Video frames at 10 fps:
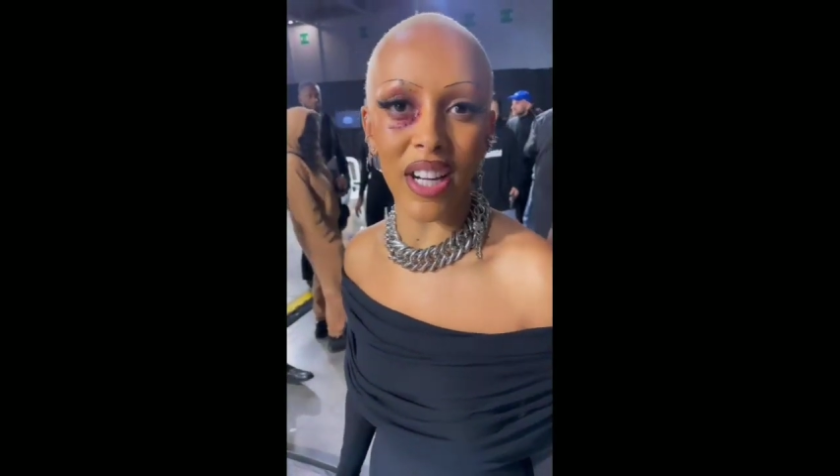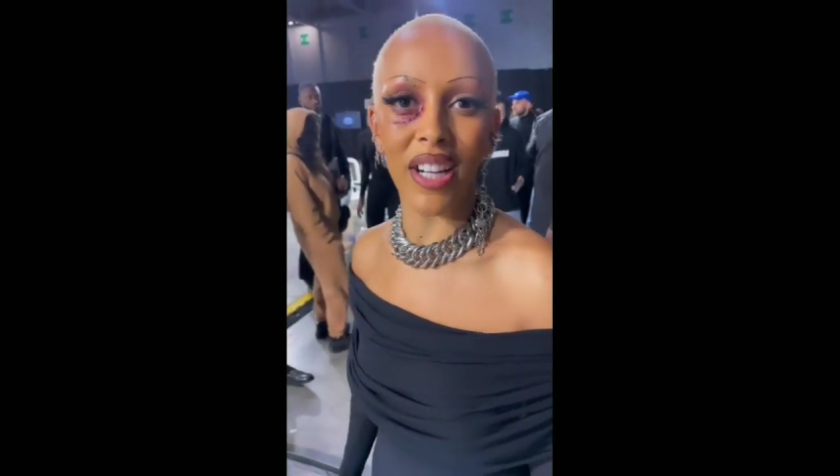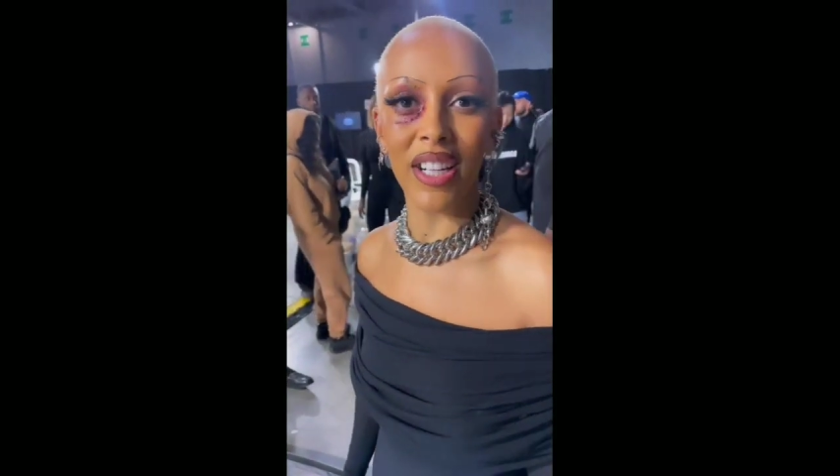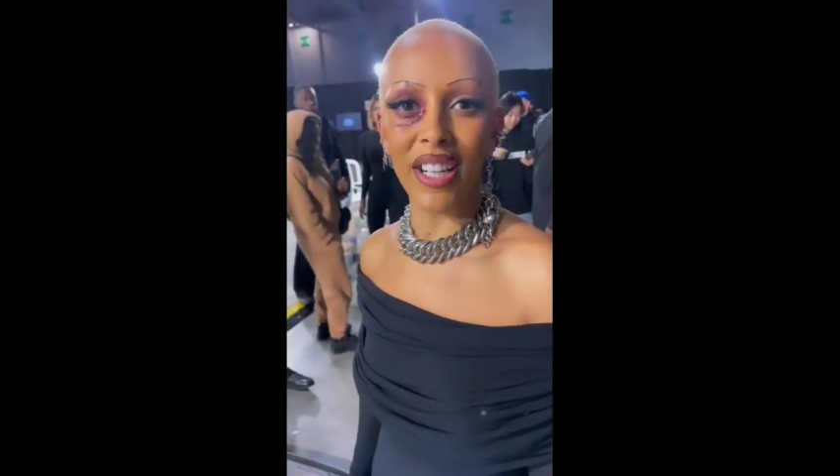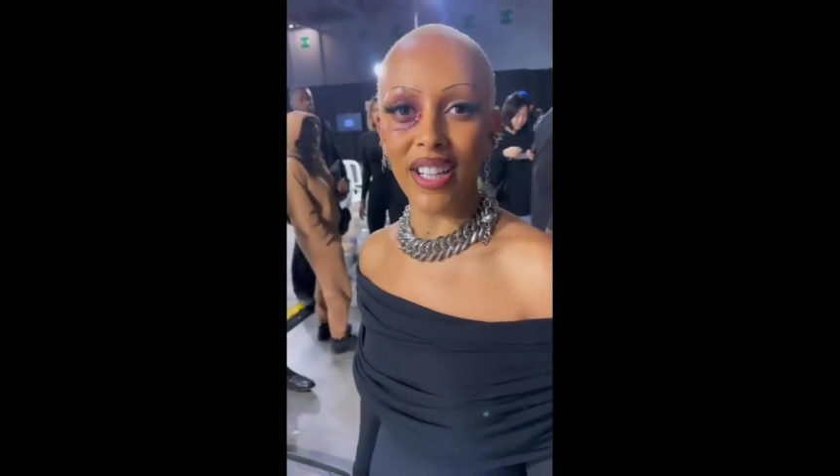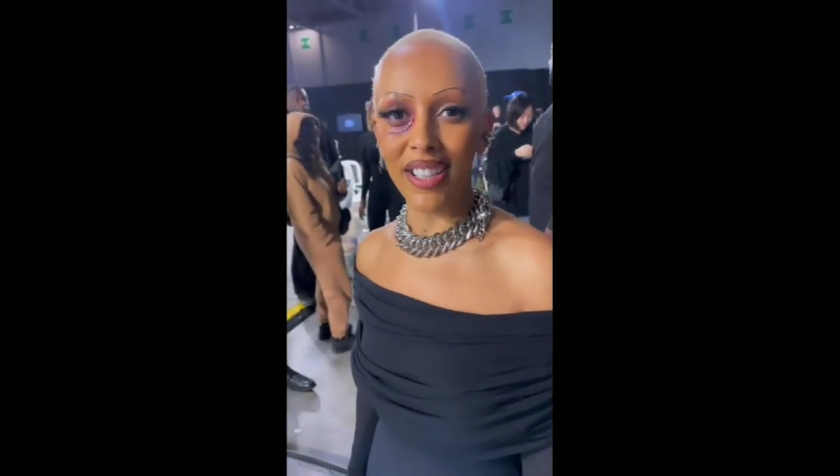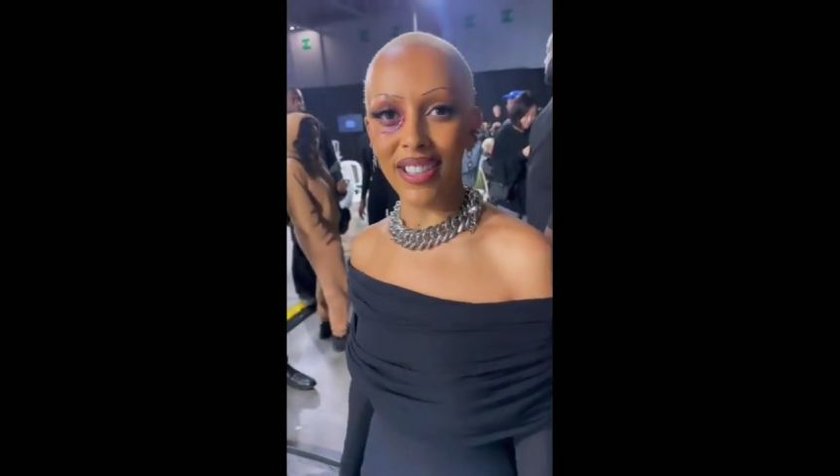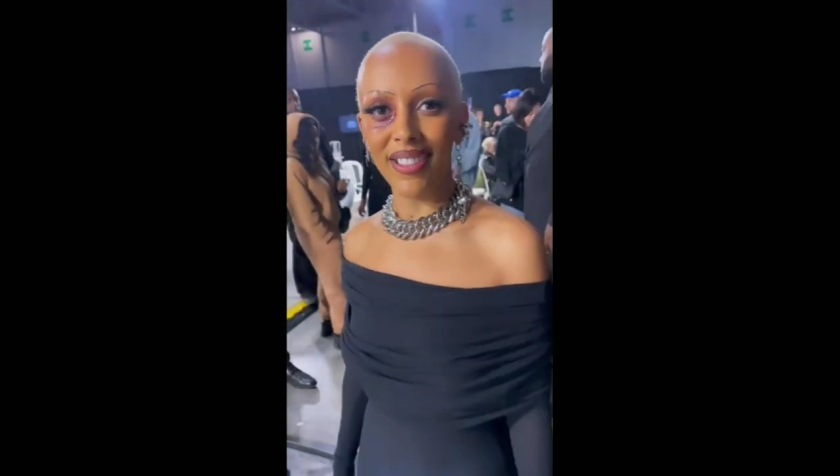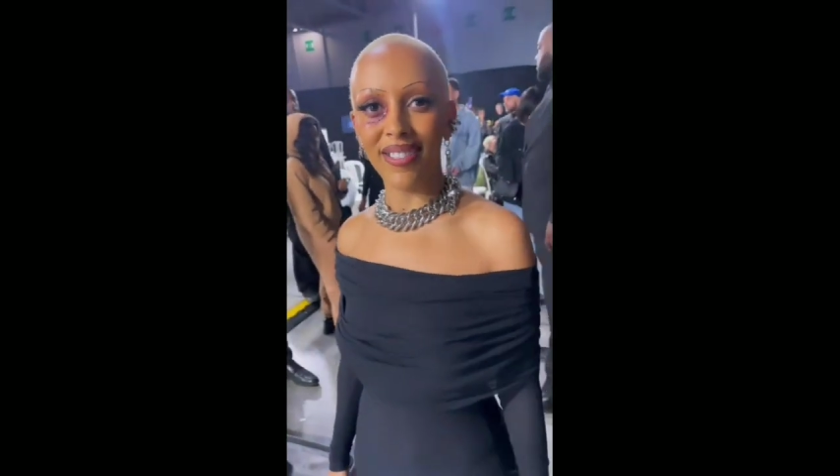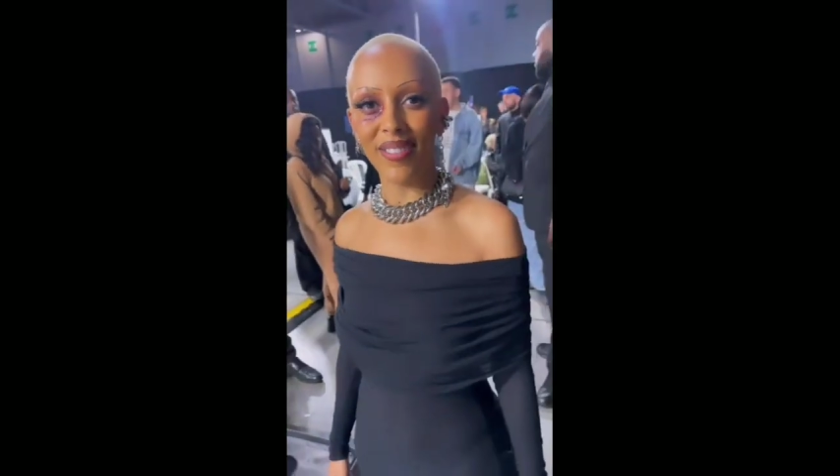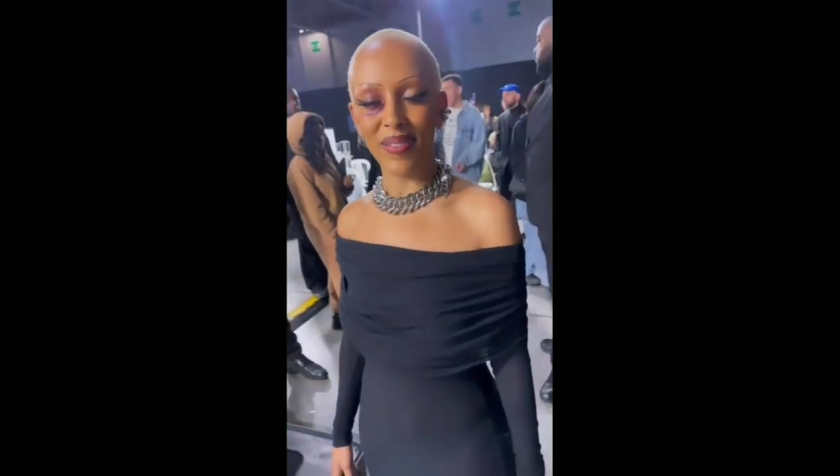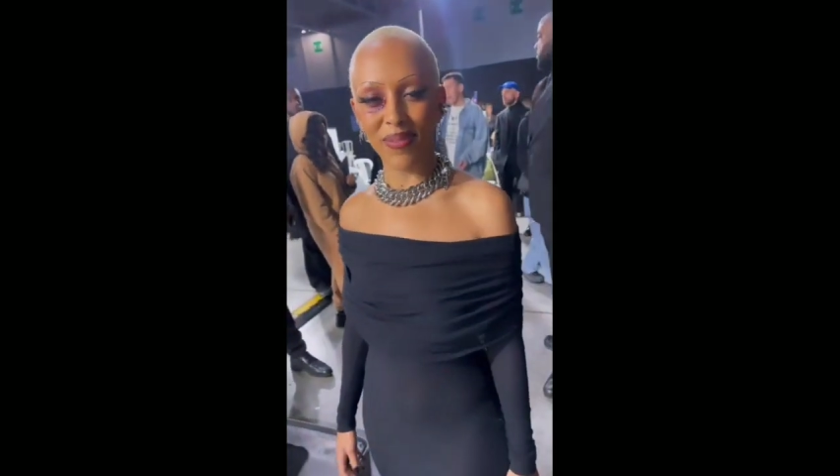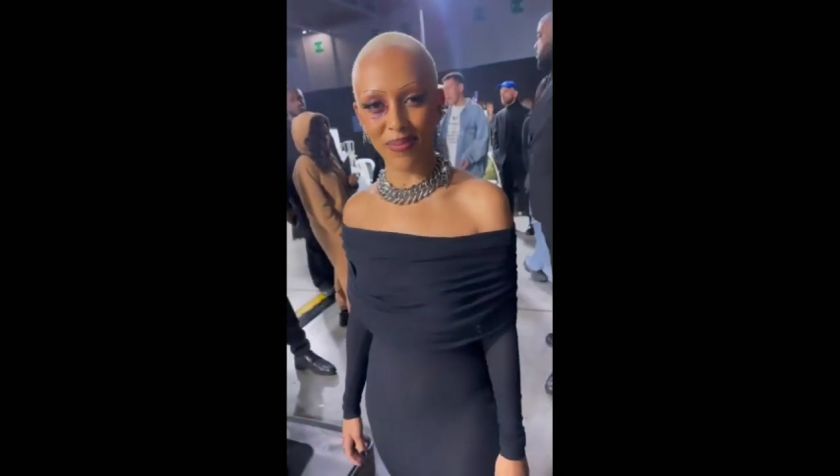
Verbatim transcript: Doja Cat had the